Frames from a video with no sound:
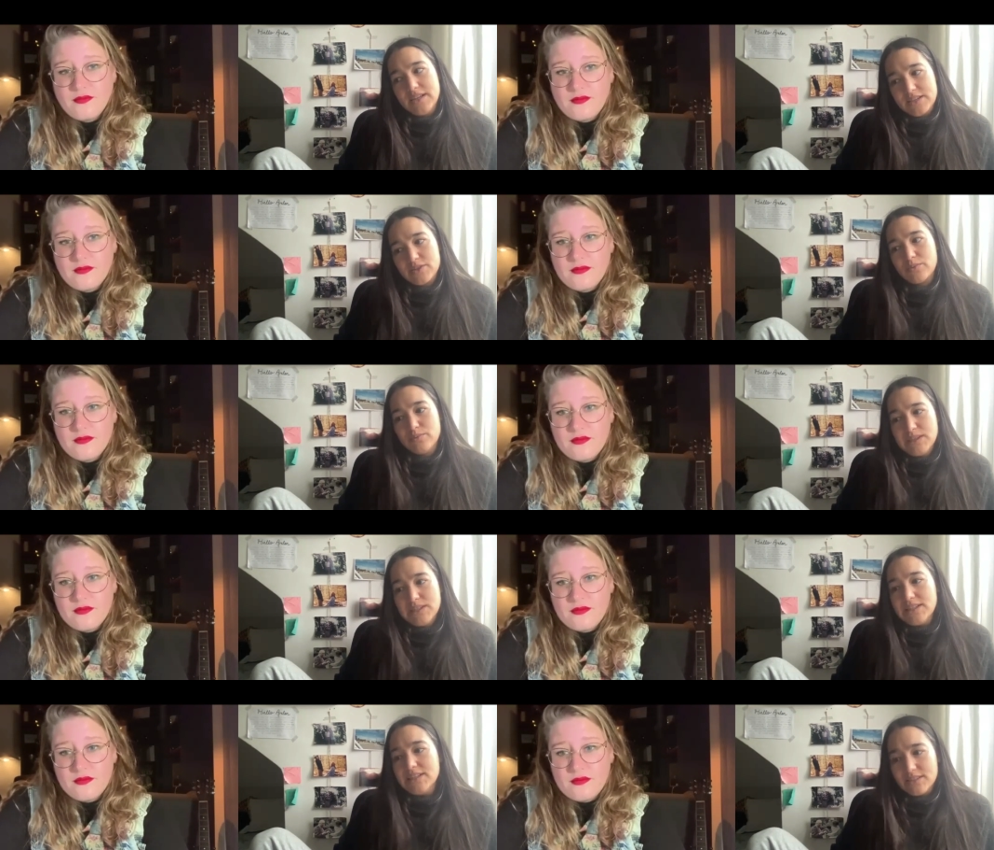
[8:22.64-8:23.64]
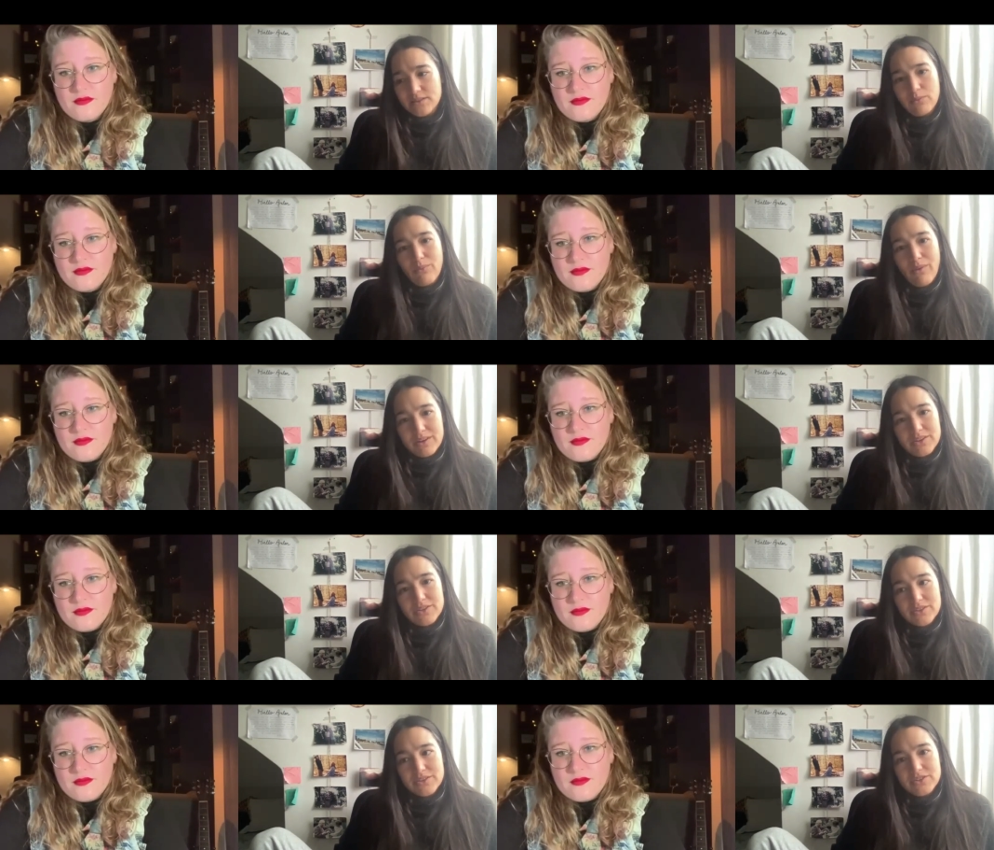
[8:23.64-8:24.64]
Speaker 1: Nicte really didn't want
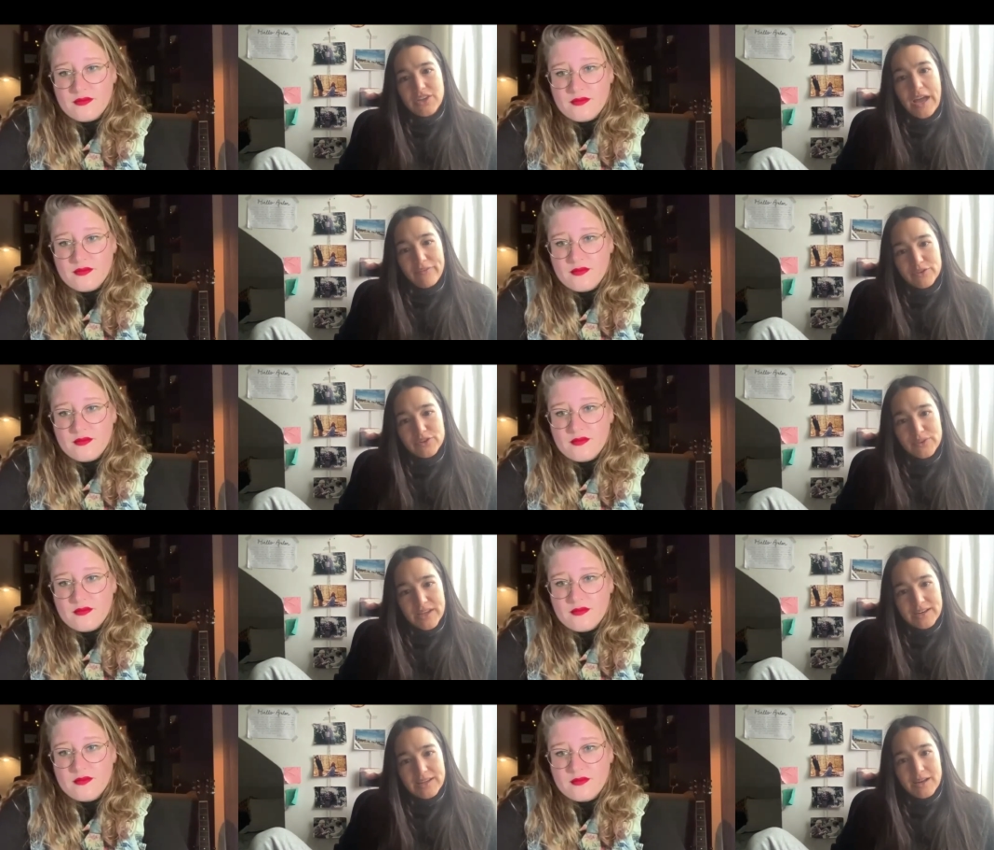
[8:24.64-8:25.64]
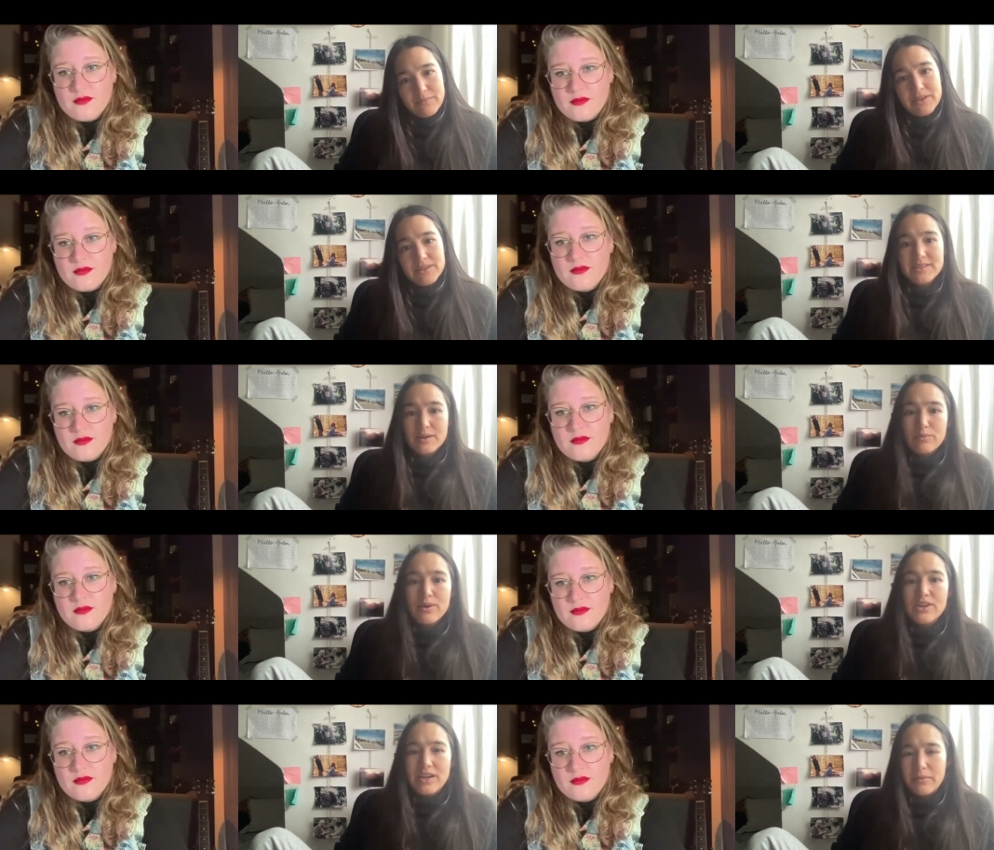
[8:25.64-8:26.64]
to ever do that again. But in some
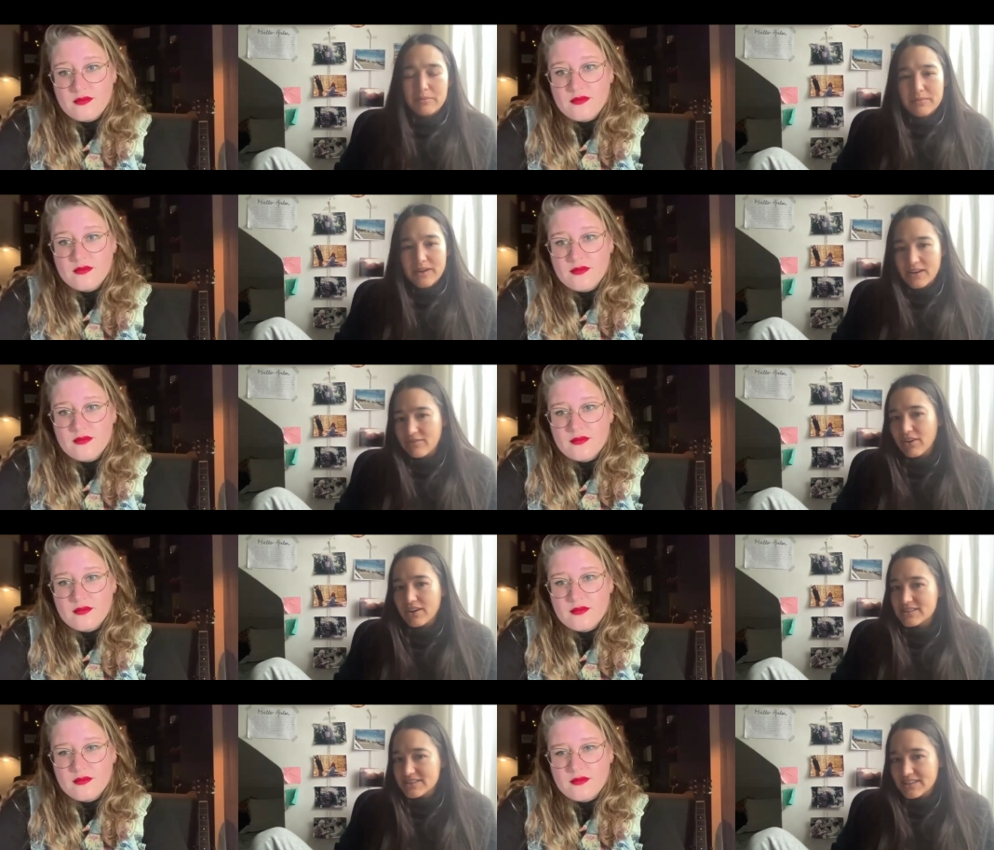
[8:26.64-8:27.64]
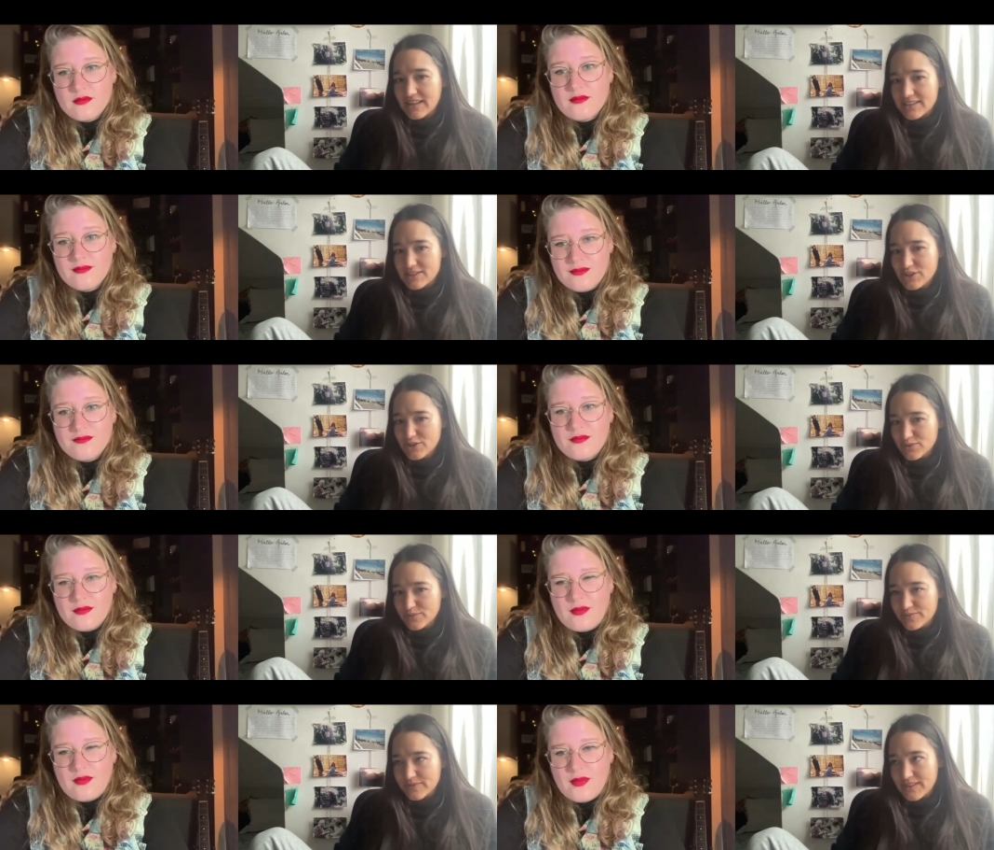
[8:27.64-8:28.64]
way, you get kind of lost in that too.
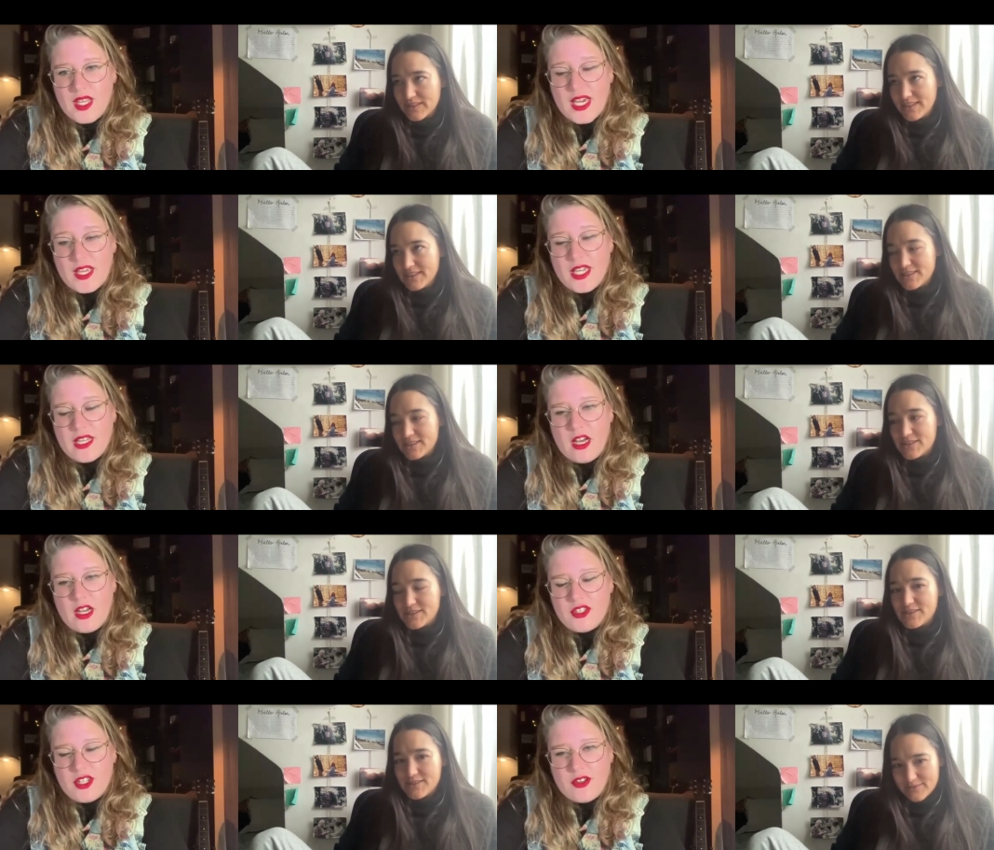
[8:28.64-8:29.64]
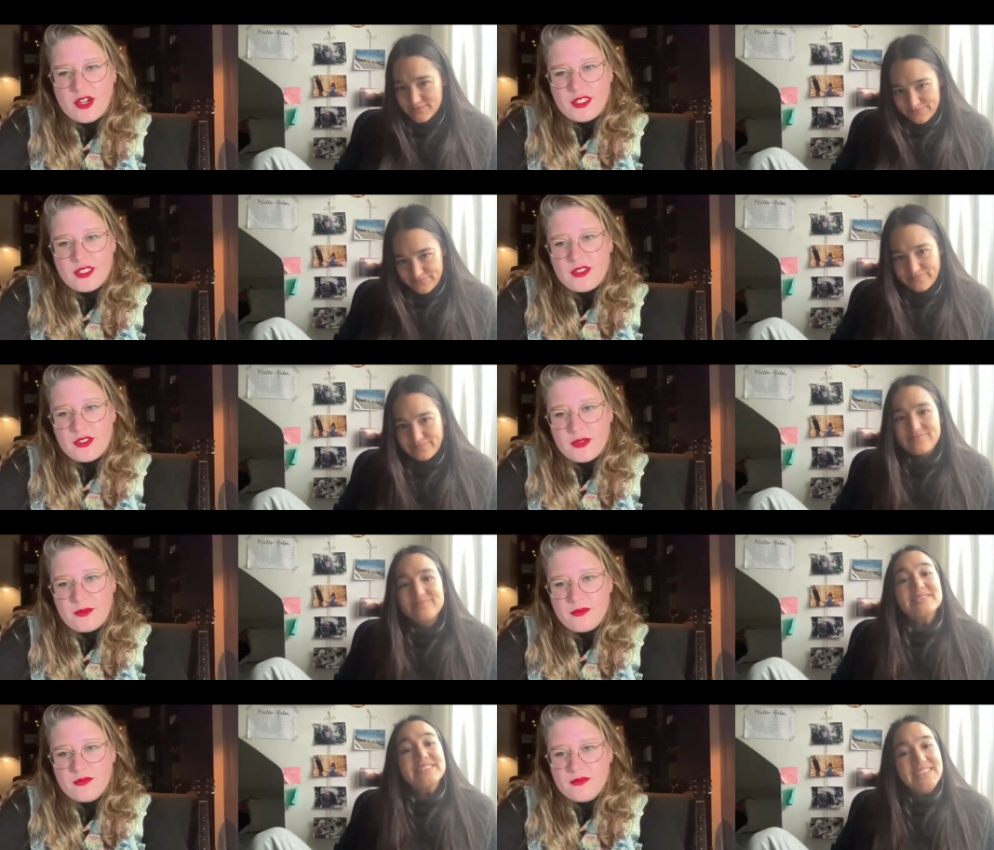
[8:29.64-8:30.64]
Speaker 2: Yeah, you get lost in that darkness
Speaker 1: too
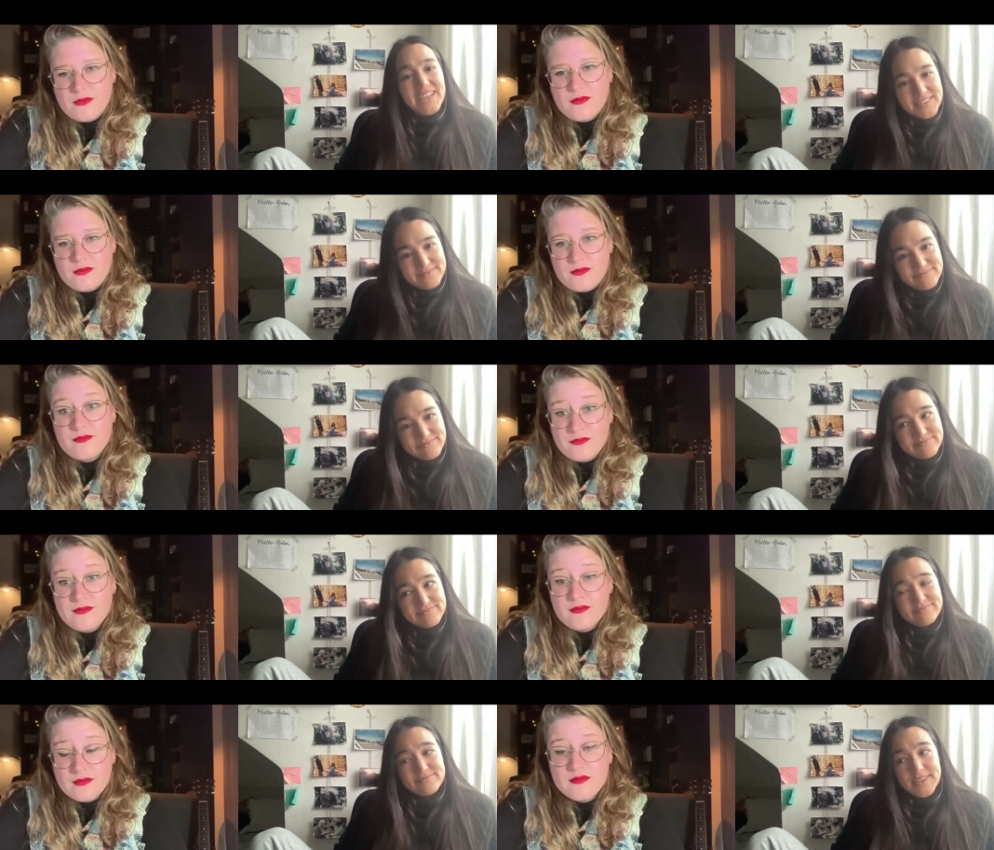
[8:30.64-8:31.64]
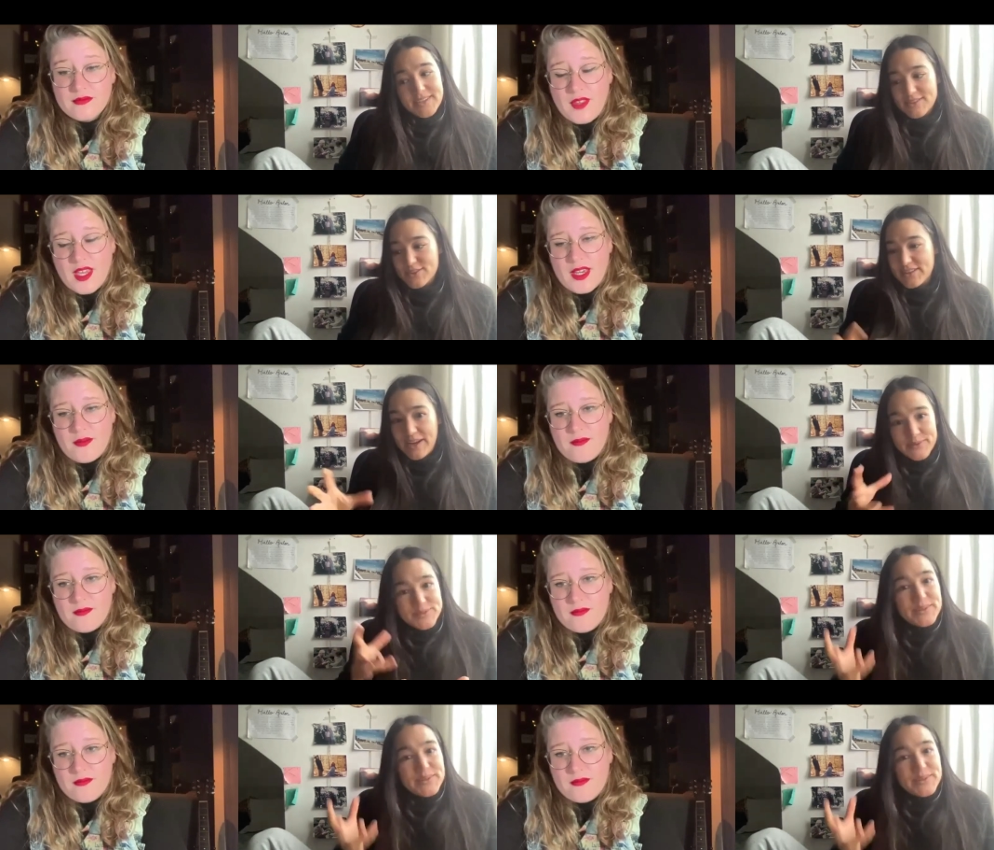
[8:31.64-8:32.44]
yeah yeah. so that was